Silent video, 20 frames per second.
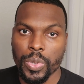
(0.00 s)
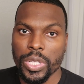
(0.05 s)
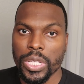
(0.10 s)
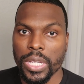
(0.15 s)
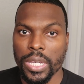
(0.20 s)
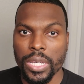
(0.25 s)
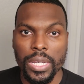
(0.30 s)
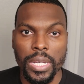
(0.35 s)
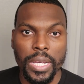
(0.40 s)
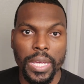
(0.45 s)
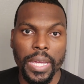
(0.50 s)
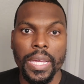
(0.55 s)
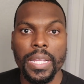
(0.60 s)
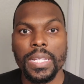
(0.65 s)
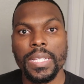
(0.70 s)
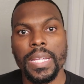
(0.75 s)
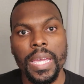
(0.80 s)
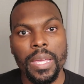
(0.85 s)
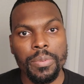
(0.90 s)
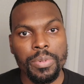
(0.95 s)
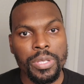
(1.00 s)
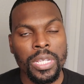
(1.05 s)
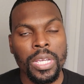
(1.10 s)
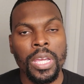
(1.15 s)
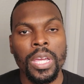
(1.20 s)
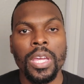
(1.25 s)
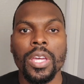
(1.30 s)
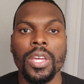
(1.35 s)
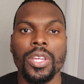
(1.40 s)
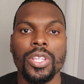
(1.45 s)
particular hair types.
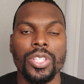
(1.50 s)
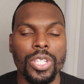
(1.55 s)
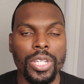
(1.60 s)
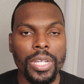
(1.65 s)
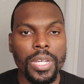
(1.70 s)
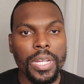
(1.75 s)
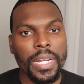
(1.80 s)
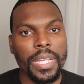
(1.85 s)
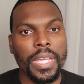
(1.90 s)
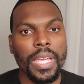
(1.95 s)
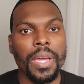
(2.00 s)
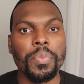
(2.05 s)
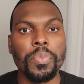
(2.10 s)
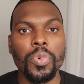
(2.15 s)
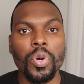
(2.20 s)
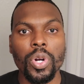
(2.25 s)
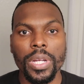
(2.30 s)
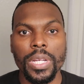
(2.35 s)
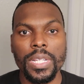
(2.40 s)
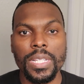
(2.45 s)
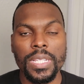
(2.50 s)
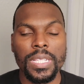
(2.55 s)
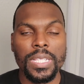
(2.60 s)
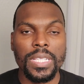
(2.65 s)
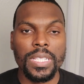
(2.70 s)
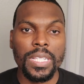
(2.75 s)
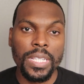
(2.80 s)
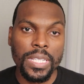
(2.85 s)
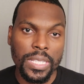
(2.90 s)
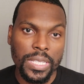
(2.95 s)
So you're going to get more
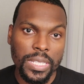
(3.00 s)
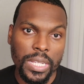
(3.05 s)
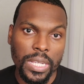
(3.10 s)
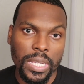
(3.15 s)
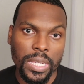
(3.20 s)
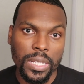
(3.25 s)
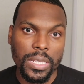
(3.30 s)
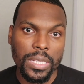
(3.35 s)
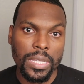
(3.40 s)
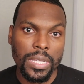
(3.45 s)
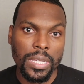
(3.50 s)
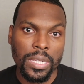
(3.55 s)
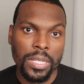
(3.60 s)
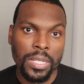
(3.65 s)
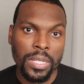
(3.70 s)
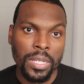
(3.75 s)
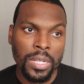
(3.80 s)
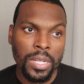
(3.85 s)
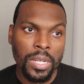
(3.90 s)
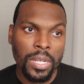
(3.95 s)
consistent